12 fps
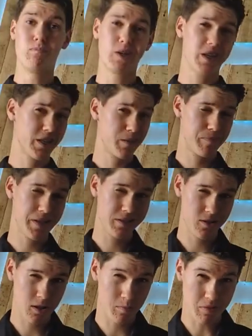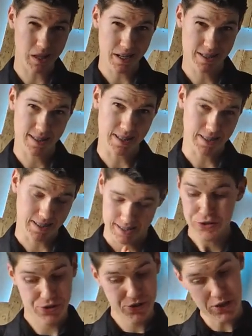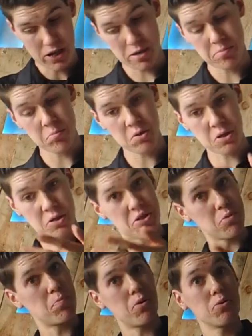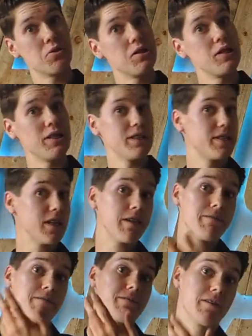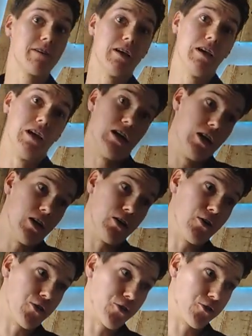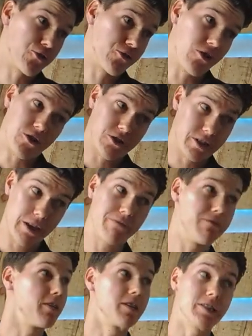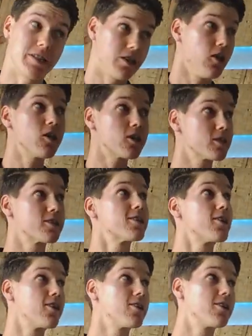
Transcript: But it depends on the plastic. Some are supposedly safe, others are definitely not.